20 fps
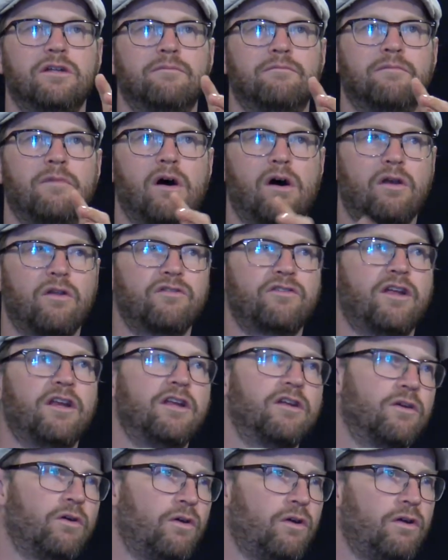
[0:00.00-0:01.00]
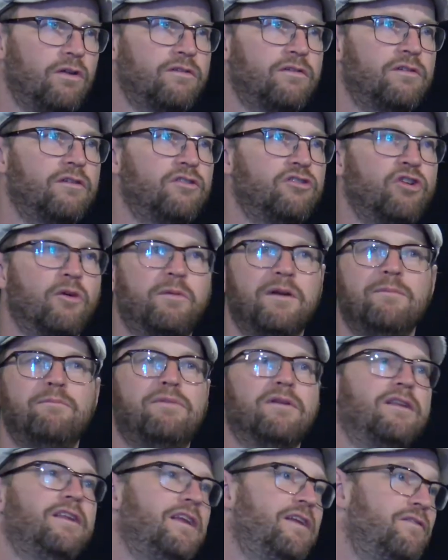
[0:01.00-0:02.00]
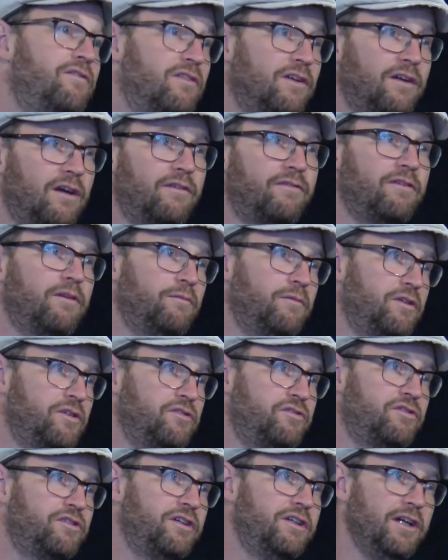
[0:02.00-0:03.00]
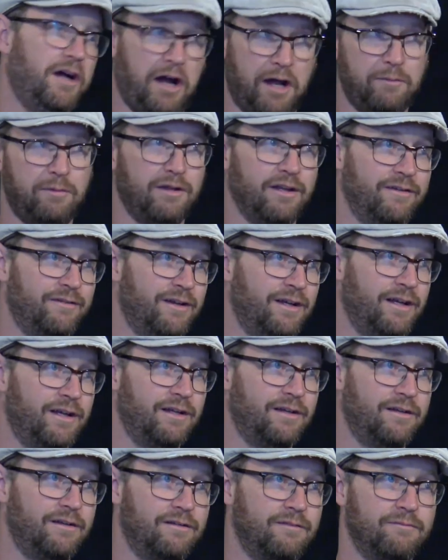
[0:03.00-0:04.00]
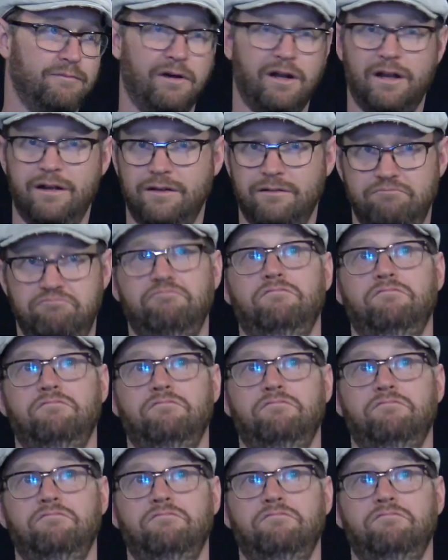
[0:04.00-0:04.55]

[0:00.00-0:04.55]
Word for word: Model's getting old. Nobody believes in our film industry. I believe in it, but.